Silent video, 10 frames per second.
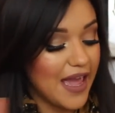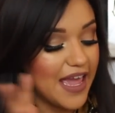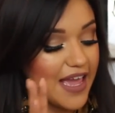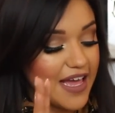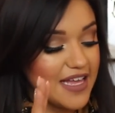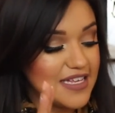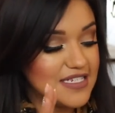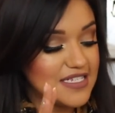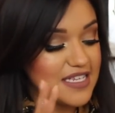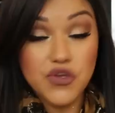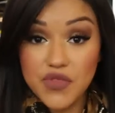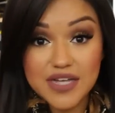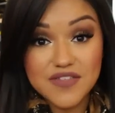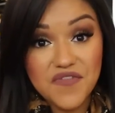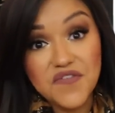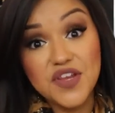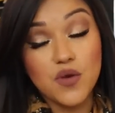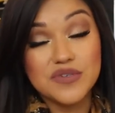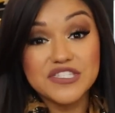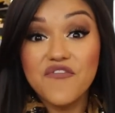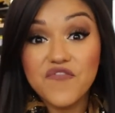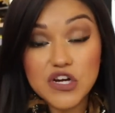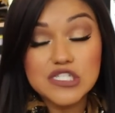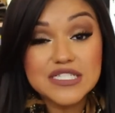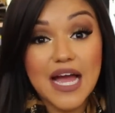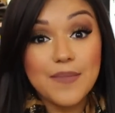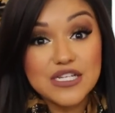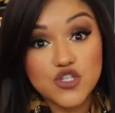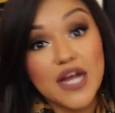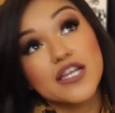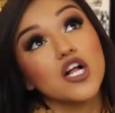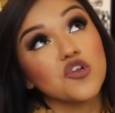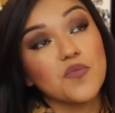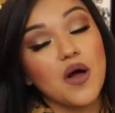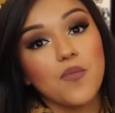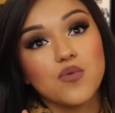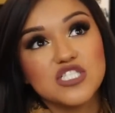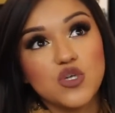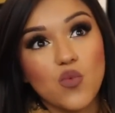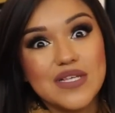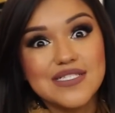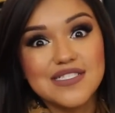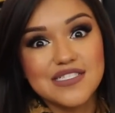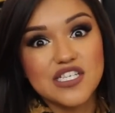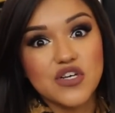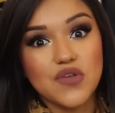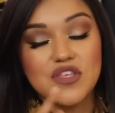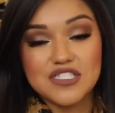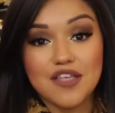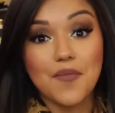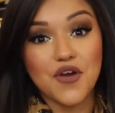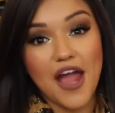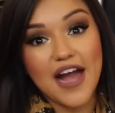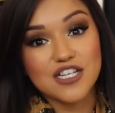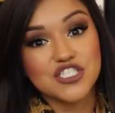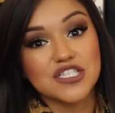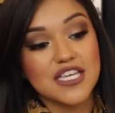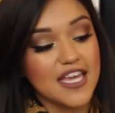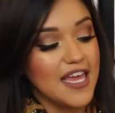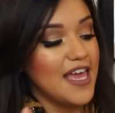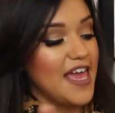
And 2015 was the first time I tried ColourPop, which it wasn't until the summer actually.